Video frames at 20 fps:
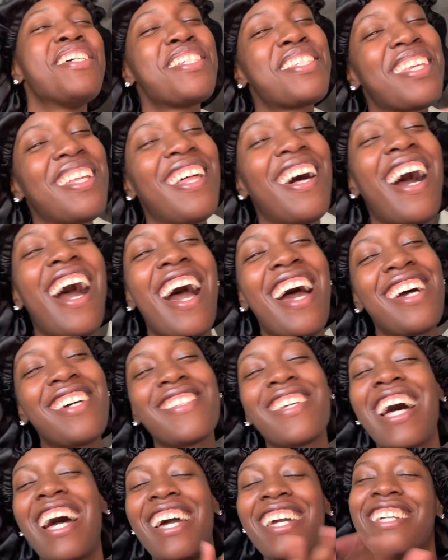so I,
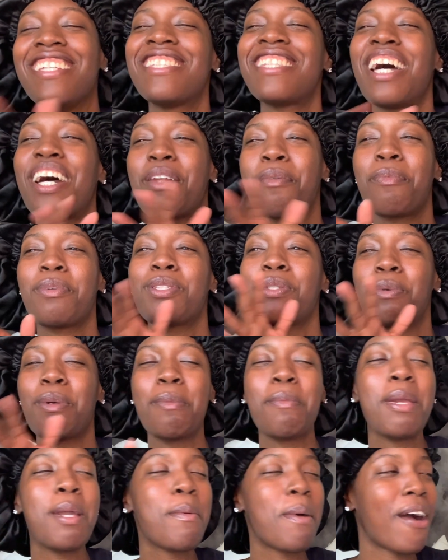I decided between
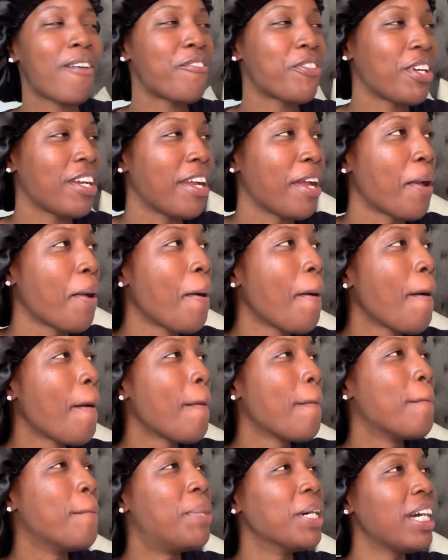me and my friend.
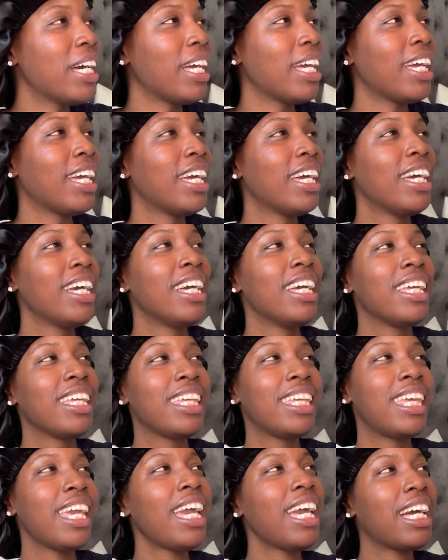But
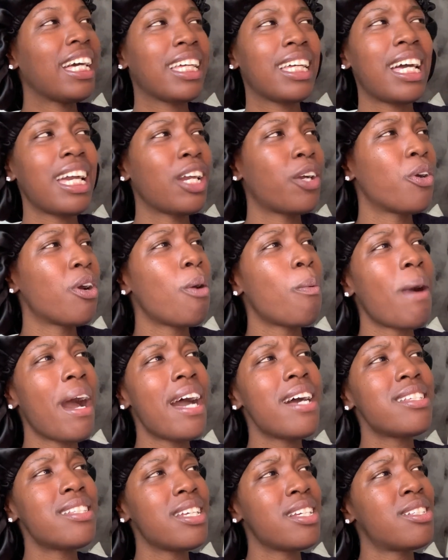yeah, like girl,
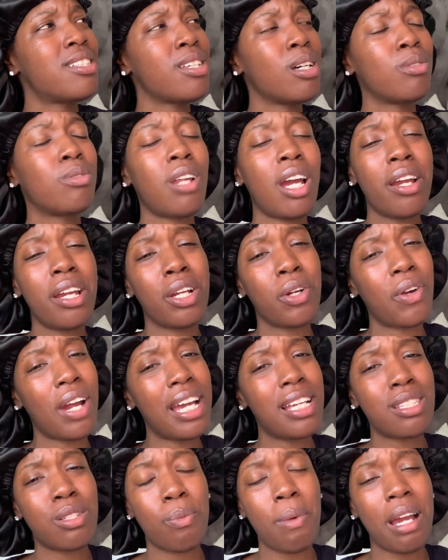why is there still dirt and
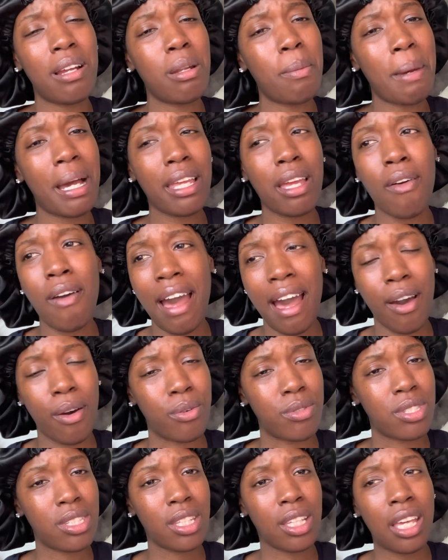grass surrounded by your
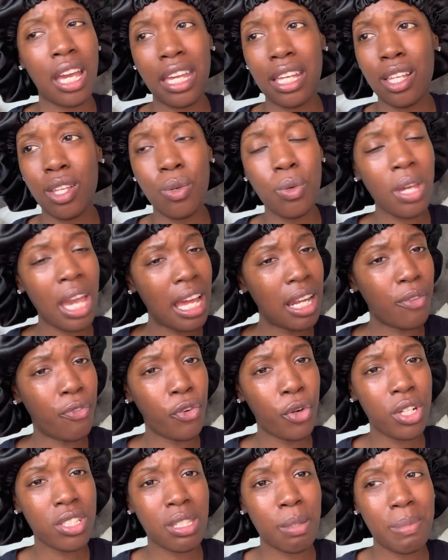house? Can you can't
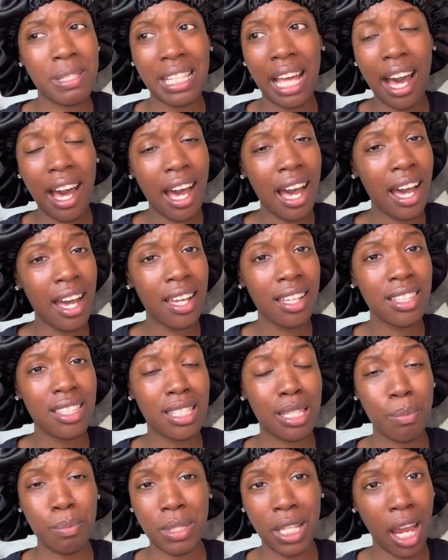afford some sod,
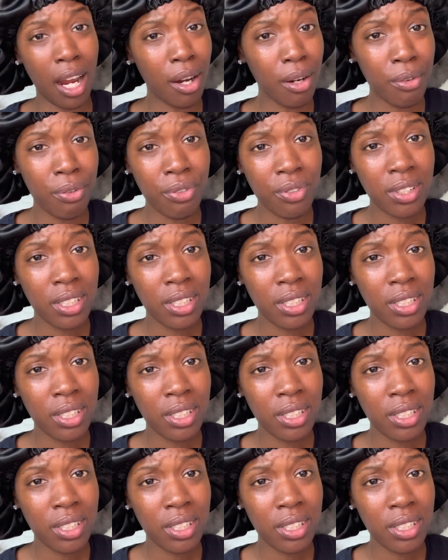some turf?